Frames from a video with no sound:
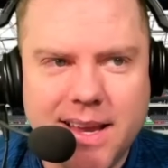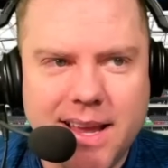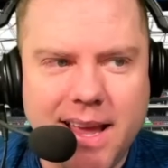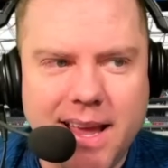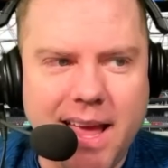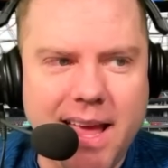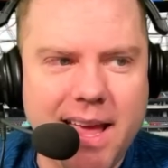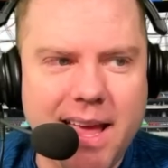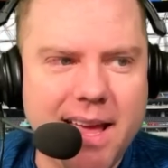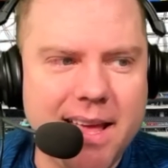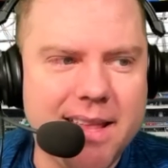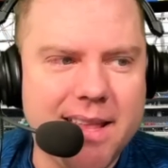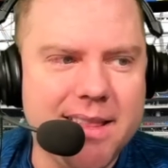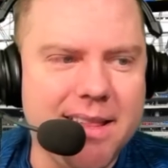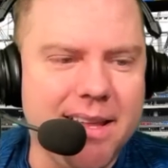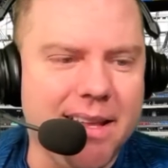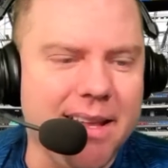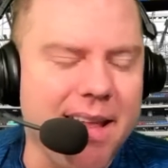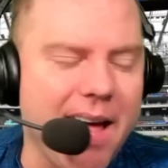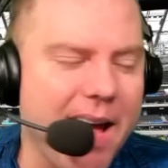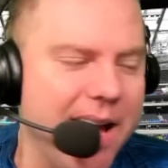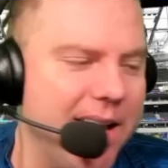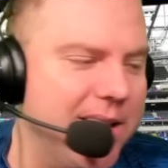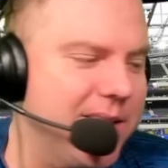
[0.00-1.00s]
And the
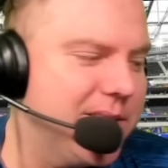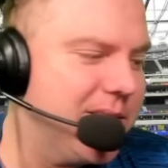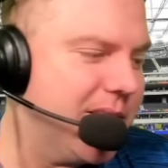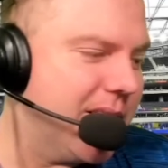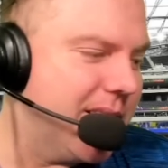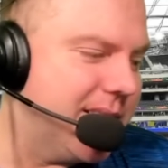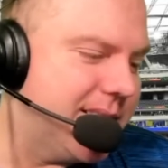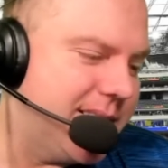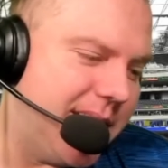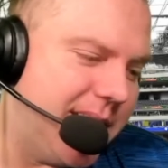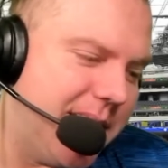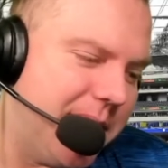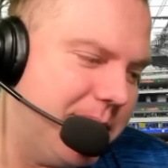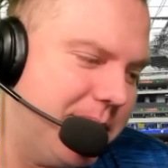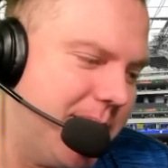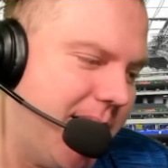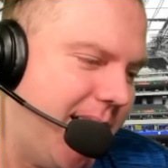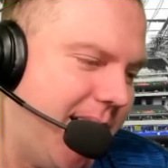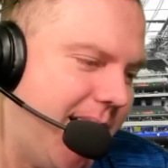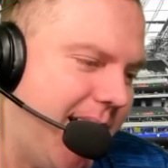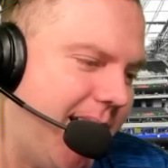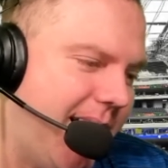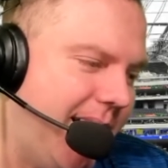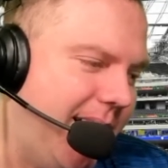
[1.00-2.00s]
Lions are a team that,
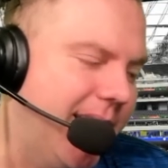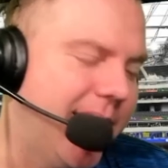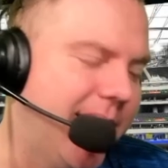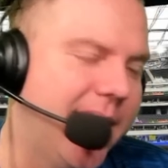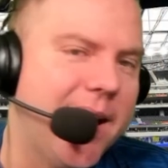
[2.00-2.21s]
hey,